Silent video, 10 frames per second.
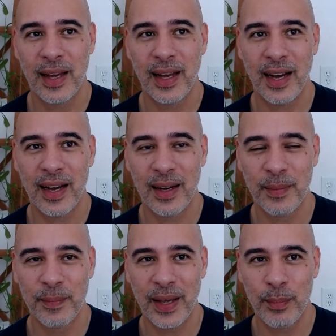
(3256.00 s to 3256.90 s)

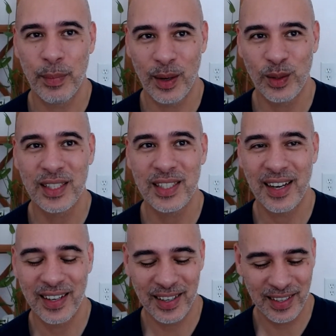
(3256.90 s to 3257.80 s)
and my oldest
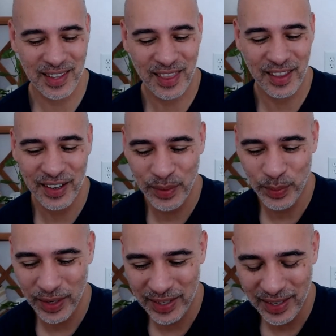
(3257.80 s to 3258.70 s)
daughter is
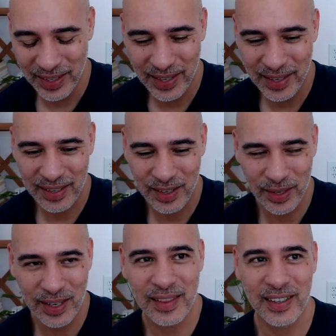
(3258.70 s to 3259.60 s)
31, going
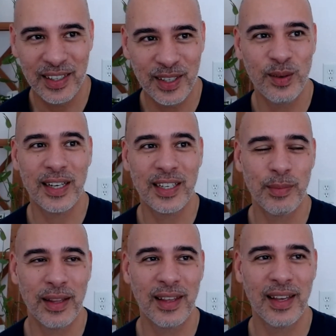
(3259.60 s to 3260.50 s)
on 32 next
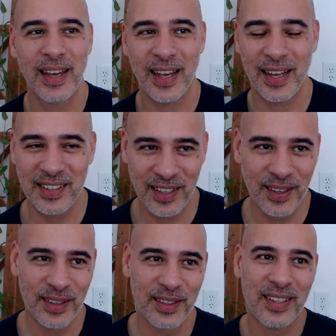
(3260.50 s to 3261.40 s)
month. And
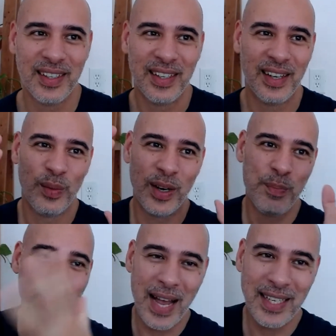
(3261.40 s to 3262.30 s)
so we're
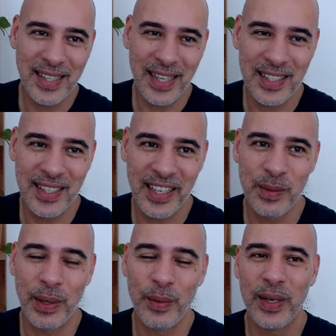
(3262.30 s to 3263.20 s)
past that stage,
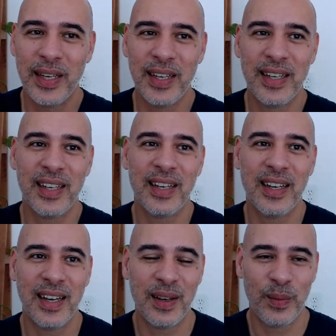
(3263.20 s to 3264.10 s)
but we
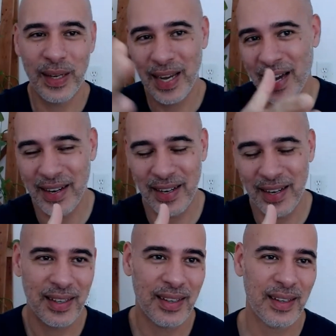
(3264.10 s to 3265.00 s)
had
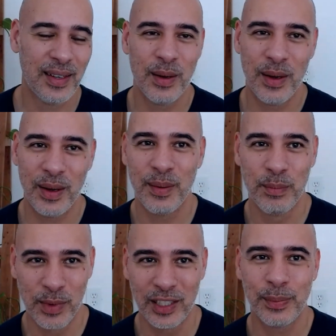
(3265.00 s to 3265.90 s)

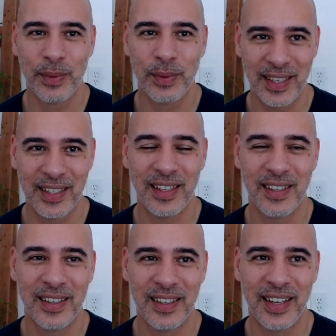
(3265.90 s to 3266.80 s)
multiple kids
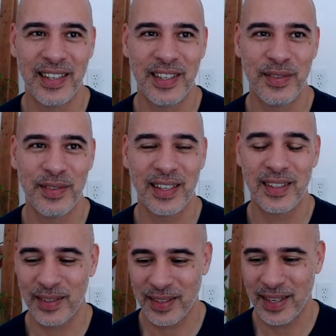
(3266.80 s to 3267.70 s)
under the age of
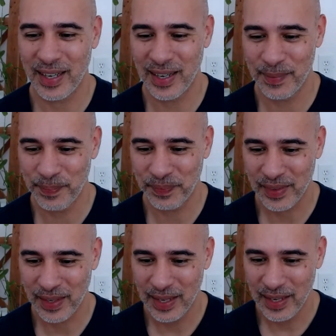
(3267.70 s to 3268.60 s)
6,
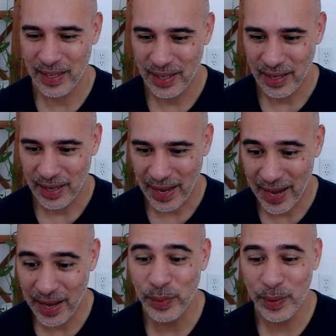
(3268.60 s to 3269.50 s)

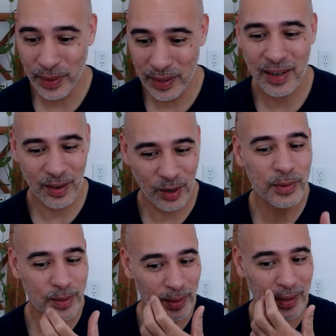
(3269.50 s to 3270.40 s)
and we were
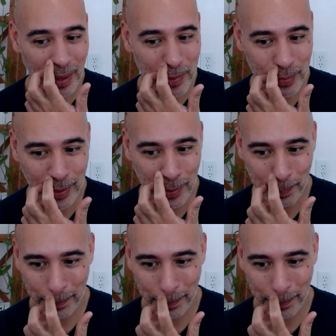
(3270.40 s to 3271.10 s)
homeschooling them as well.